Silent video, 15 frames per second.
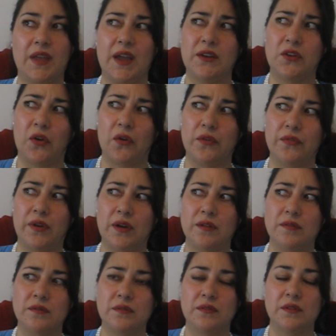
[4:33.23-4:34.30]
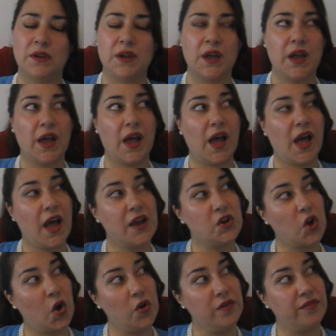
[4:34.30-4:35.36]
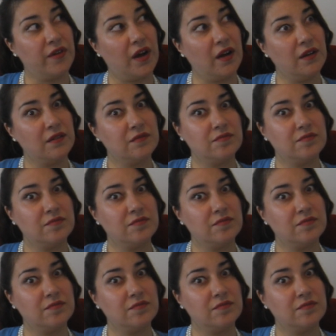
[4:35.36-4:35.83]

and over and over